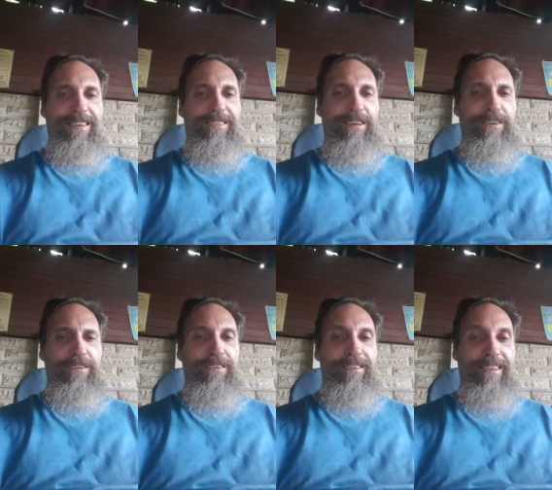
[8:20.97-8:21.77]

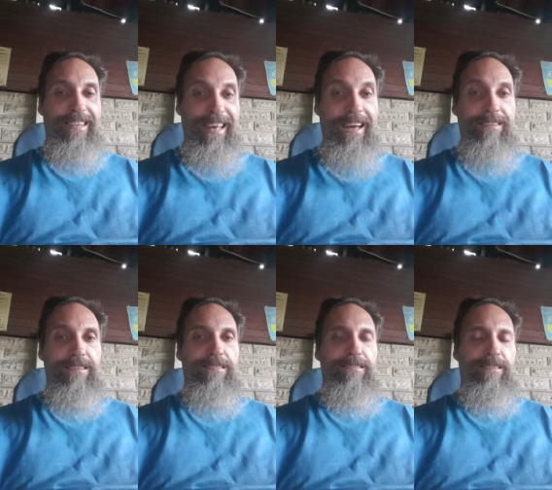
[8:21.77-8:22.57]
So,
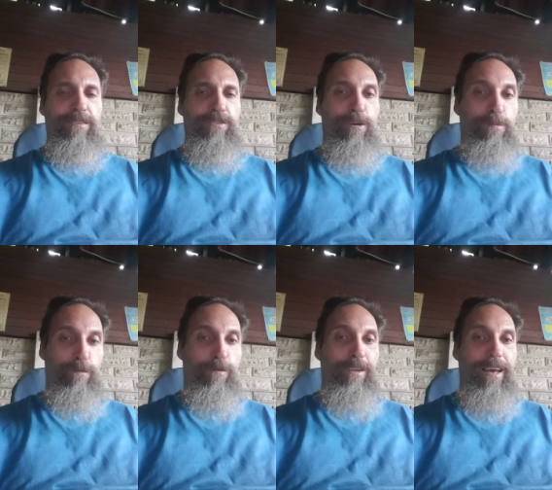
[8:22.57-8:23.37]
that on top of
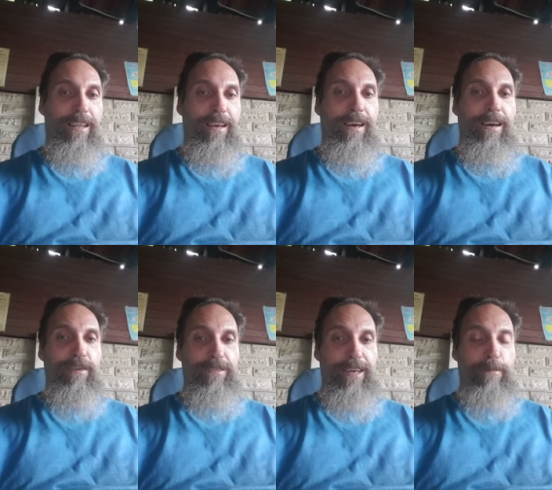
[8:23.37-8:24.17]
all the other
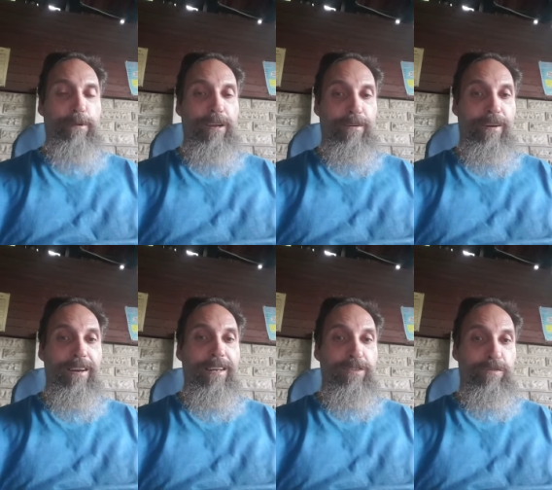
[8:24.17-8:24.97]
chaos happening
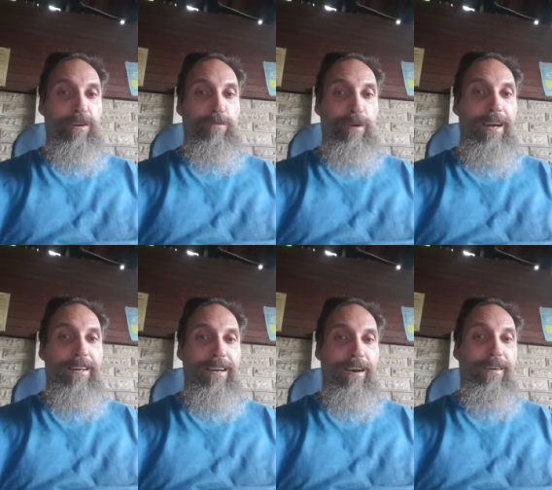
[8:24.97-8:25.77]
around Israel
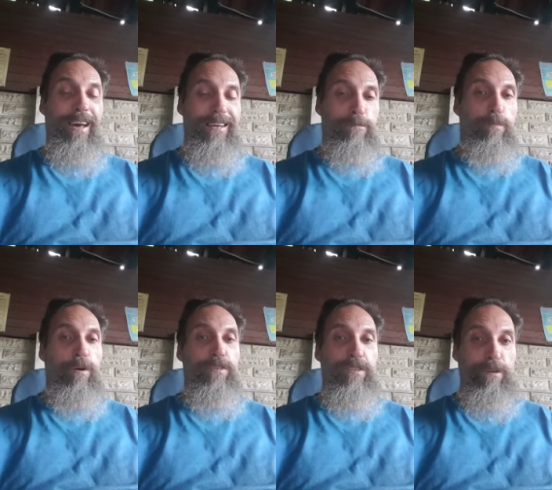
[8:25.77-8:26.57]
right now, as
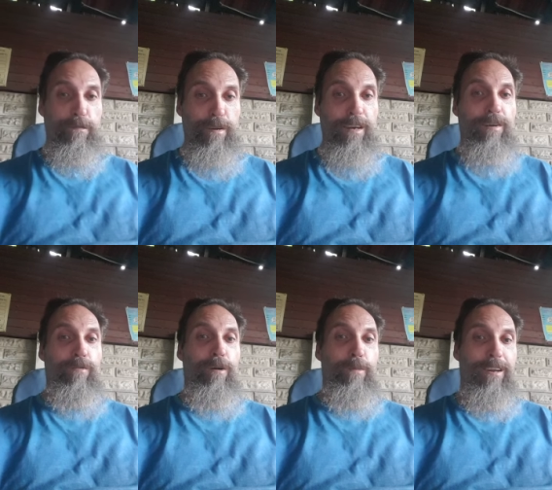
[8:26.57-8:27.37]
Passover and
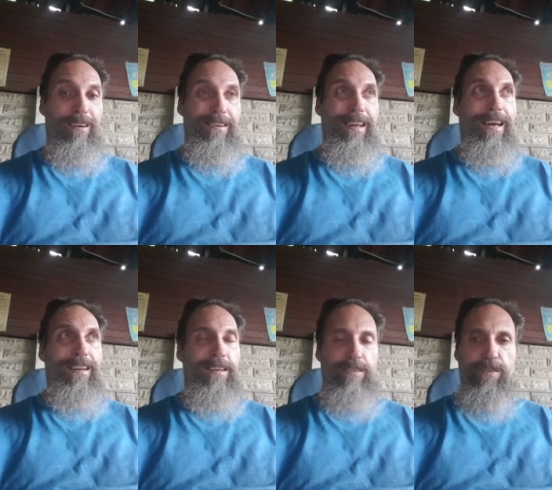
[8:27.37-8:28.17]
Ramadan and
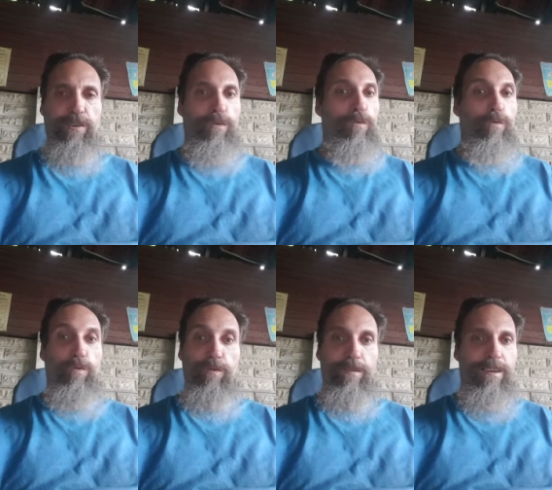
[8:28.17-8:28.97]
Easter are
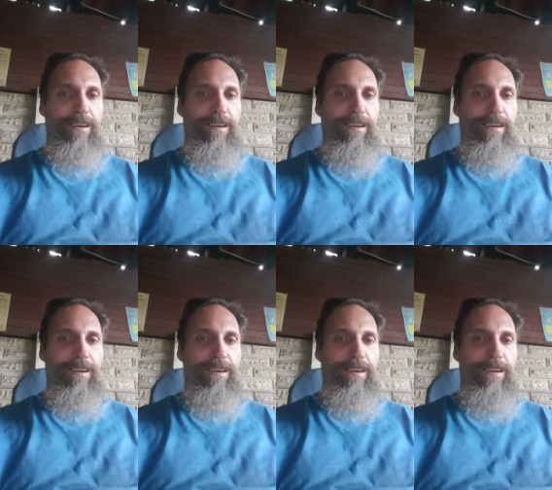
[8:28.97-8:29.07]
all